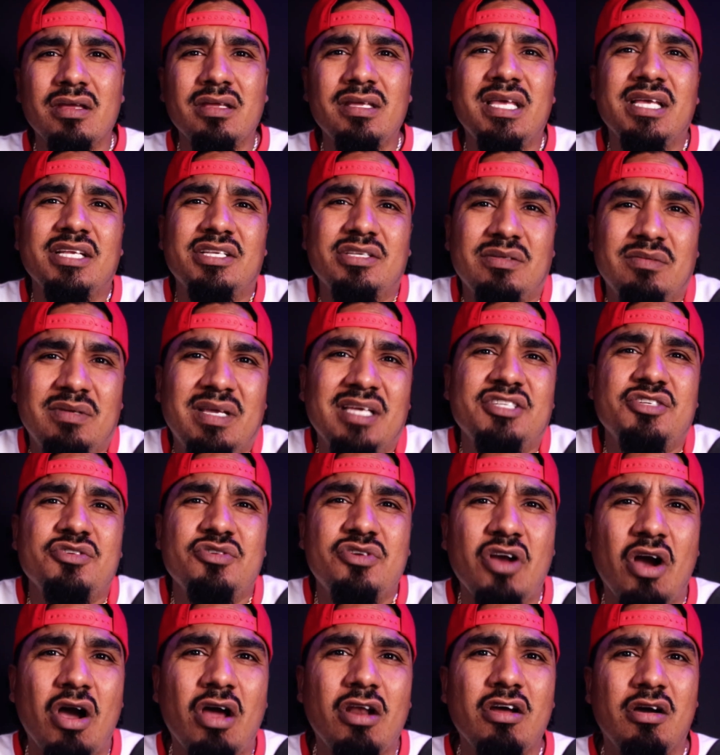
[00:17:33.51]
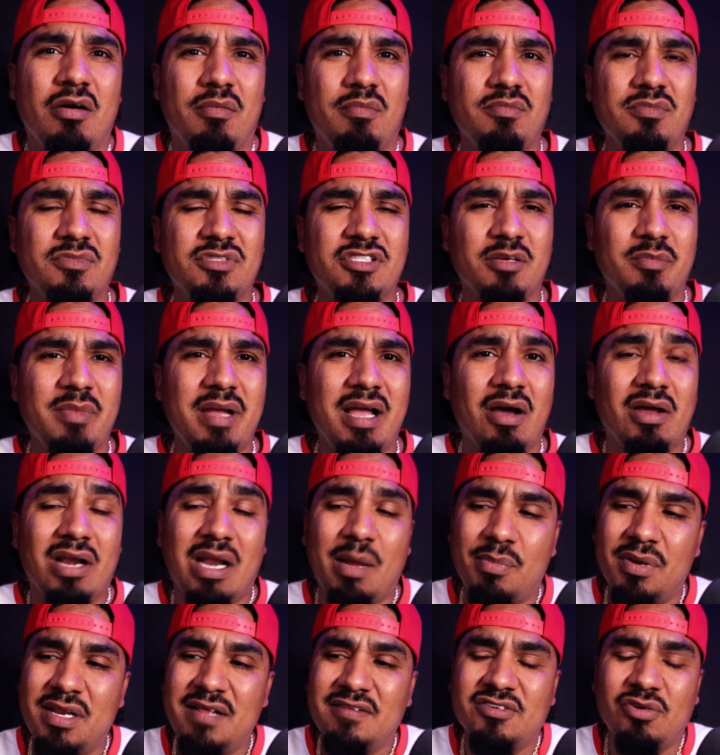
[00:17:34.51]
Get you caught up somehow. And
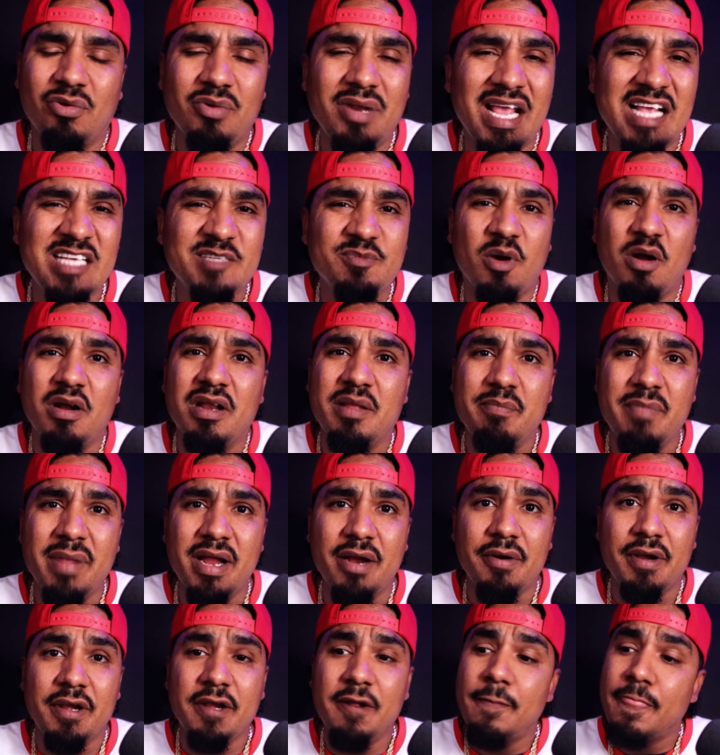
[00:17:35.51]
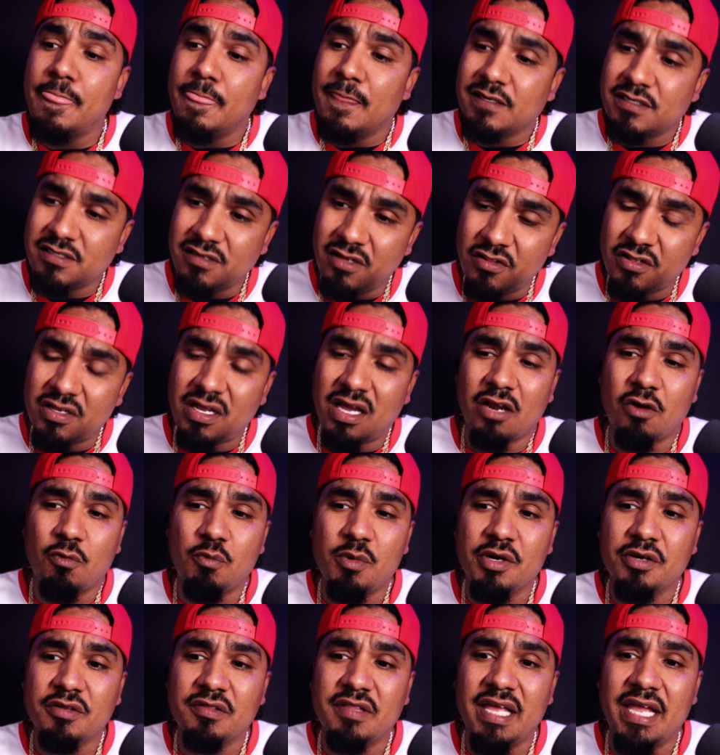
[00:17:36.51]
I believe Tony A is probably married. It's another kind of
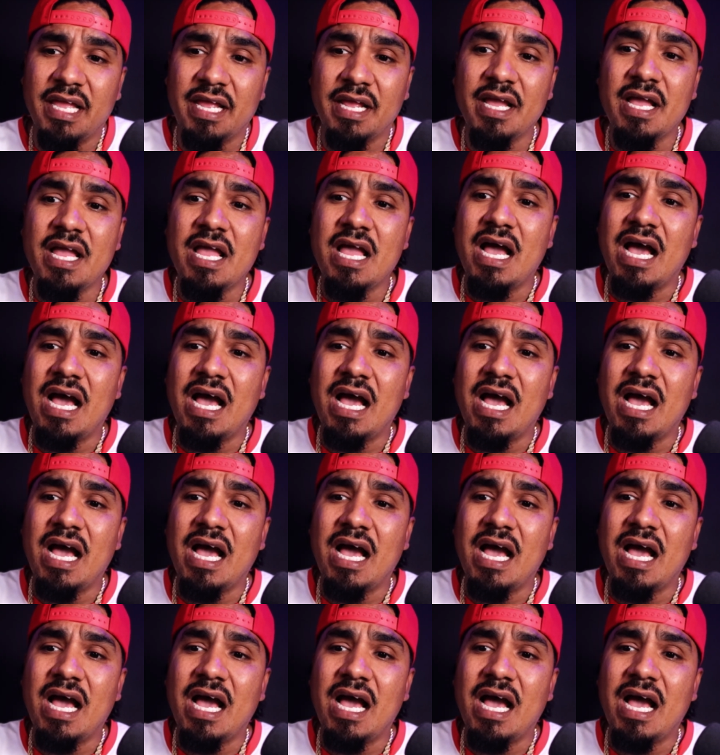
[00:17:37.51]
weird thing.